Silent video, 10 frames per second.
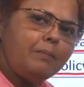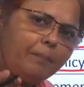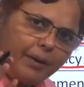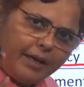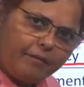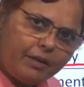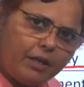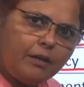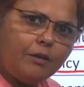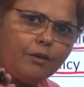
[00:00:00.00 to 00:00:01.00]
paid every
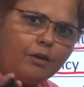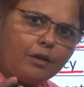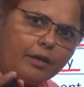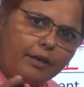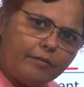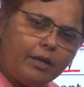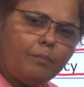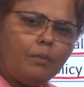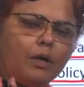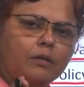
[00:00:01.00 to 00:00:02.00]
year, every
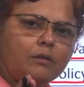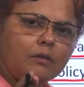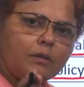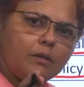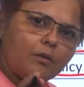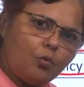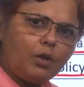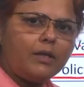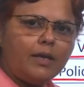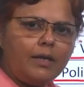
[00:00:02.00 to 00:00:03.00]
month,
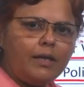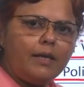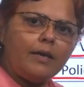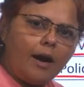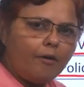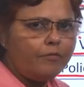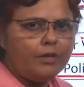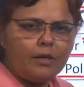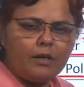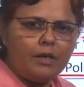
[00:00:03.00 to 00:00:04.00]
quarterly, half
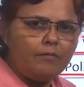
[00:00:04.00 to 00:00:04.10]
yearly.